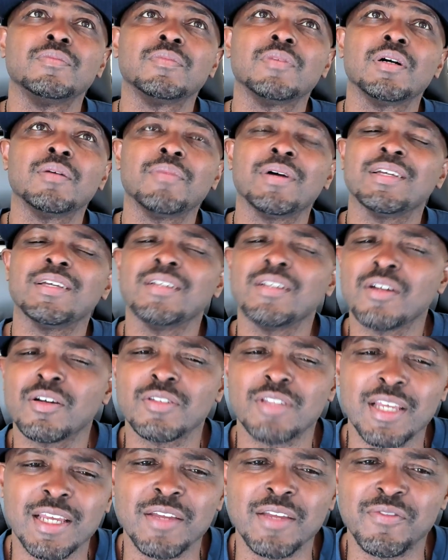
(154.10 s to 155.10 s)
but, you know,
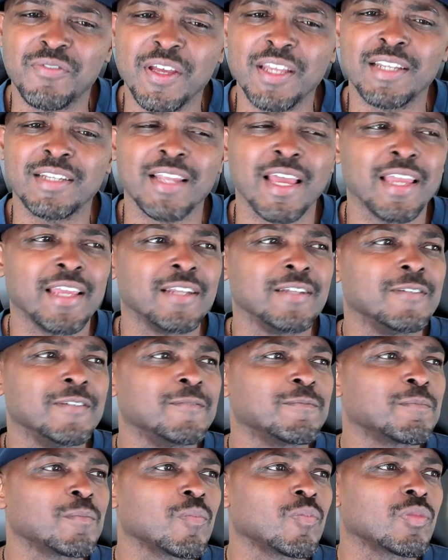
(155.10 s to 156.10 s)
they invented hating
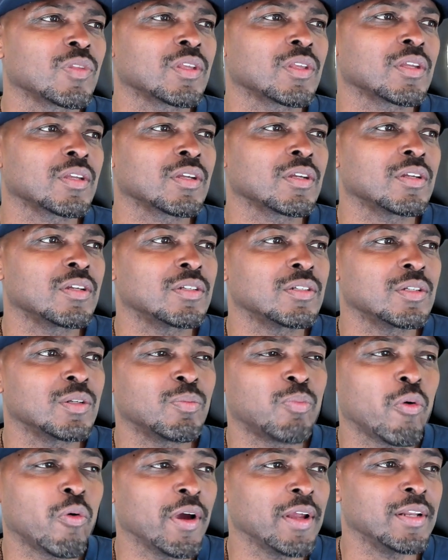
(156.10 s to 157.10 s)
to the
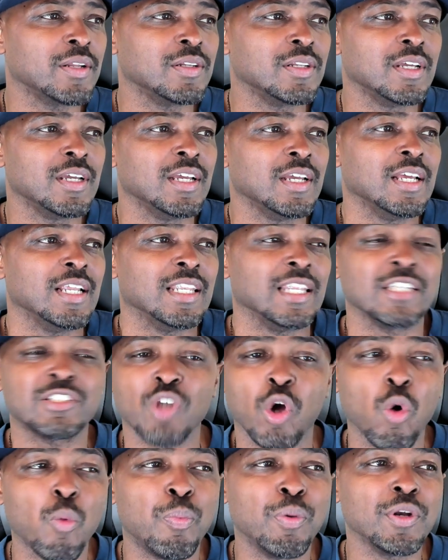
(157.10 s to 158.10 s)
point that let's
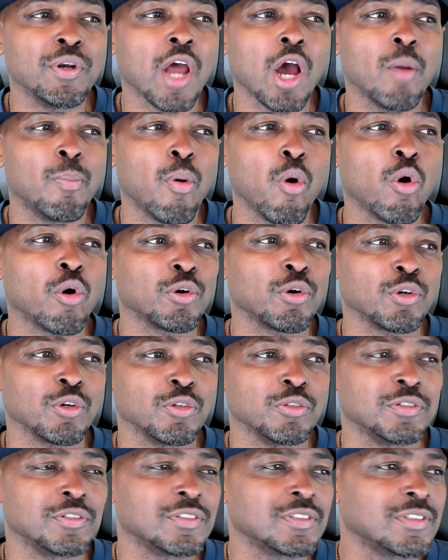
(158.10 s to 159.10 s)
open our
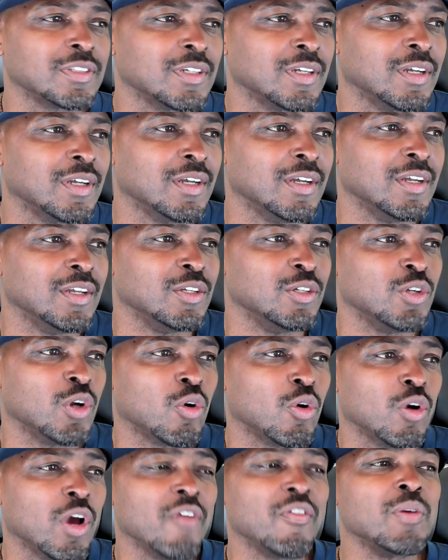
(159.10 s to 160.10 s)
borders. You
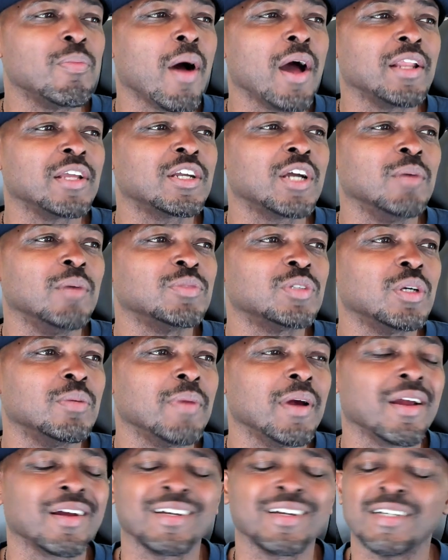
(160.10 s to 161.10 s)
know, everybody come to
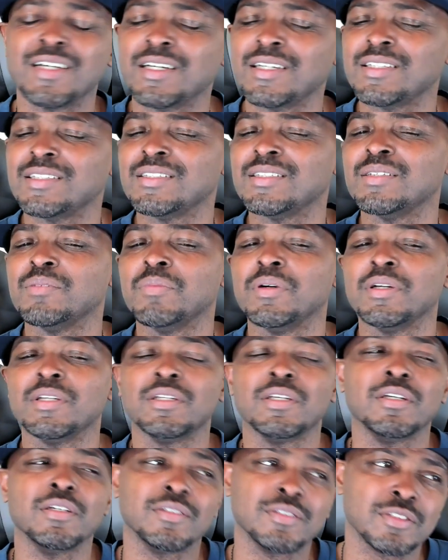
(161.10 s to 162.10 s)
America. But
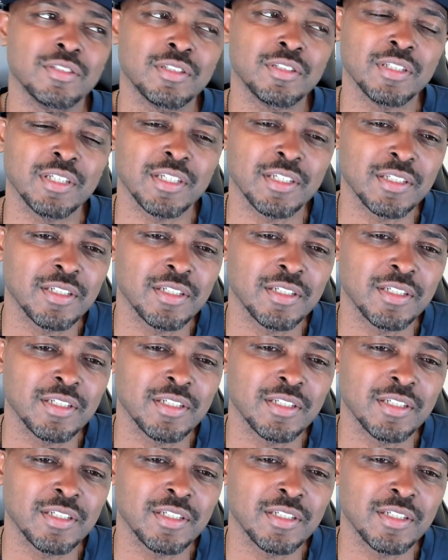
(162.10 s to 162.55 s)
here's the thing.